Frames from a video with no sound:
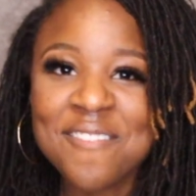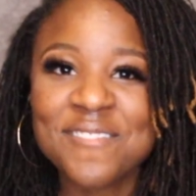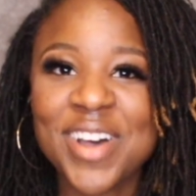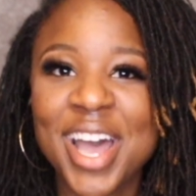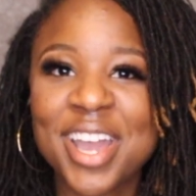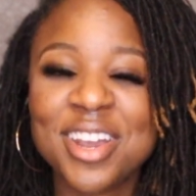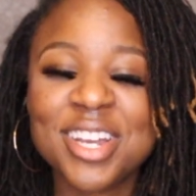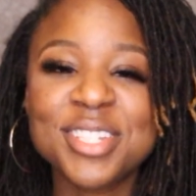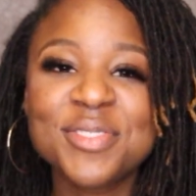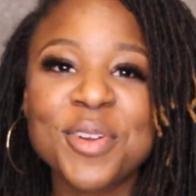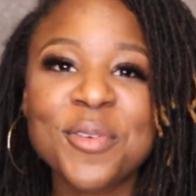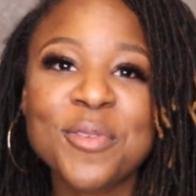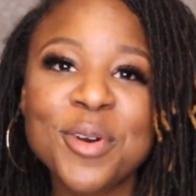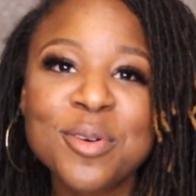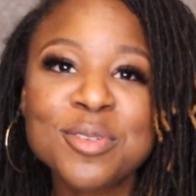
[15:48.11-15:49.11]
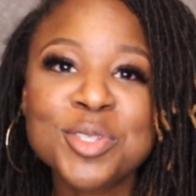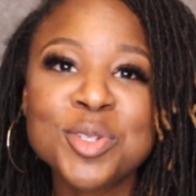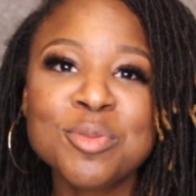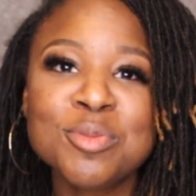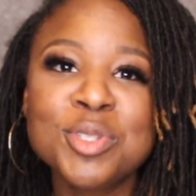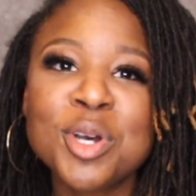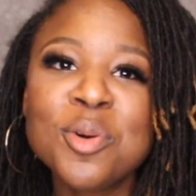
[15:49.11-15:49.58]
FIRE is for folks
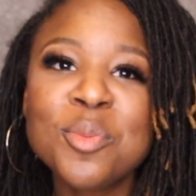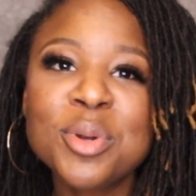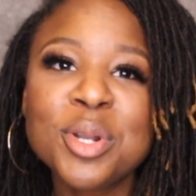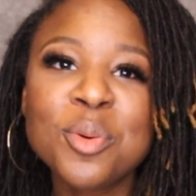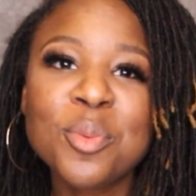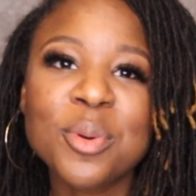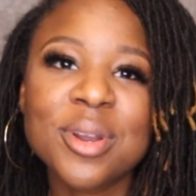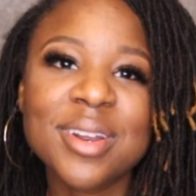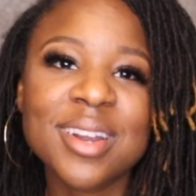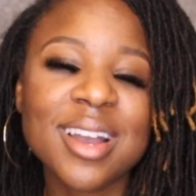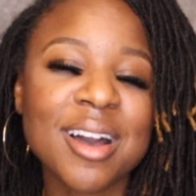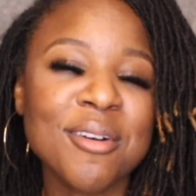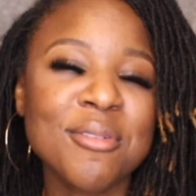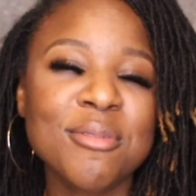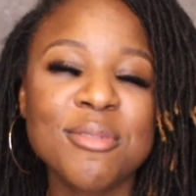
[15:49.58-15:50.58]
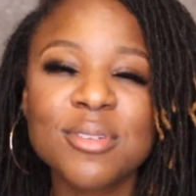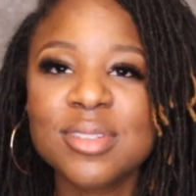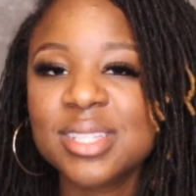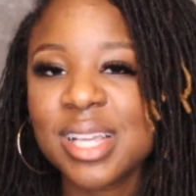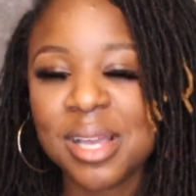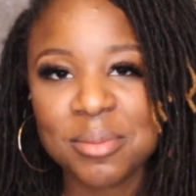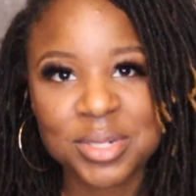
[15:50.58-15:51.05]
who don't want to work a
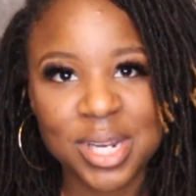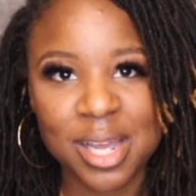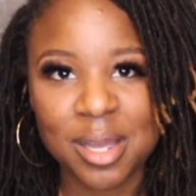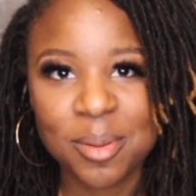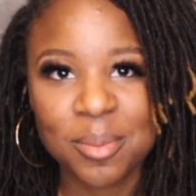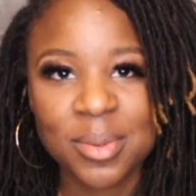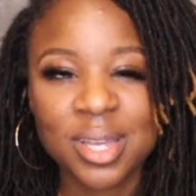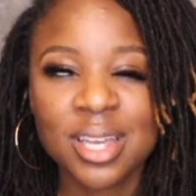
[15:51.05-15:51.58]
full-time job.